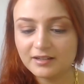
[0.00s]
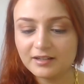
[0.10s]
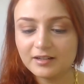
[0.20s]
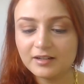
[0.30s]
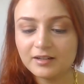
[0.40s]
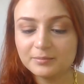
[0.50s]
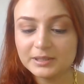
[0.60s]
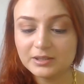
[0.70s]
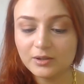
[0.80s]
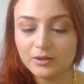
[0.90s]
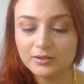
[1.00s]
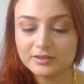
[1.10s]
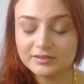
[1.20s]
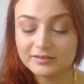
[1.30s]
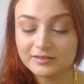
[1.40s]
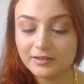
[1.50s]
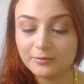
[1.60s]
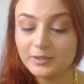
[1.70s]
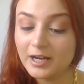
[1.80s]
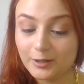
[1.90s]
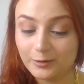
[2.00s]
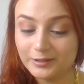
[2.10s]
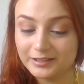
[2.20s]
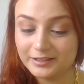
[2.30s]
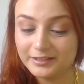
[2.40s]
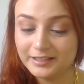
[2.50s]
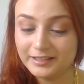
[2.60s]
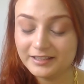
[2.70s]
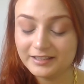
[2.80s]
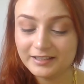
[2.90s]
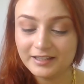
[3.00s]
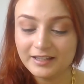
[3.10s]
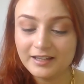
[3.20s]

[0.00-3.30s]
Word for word: Uh, because uh, are all learning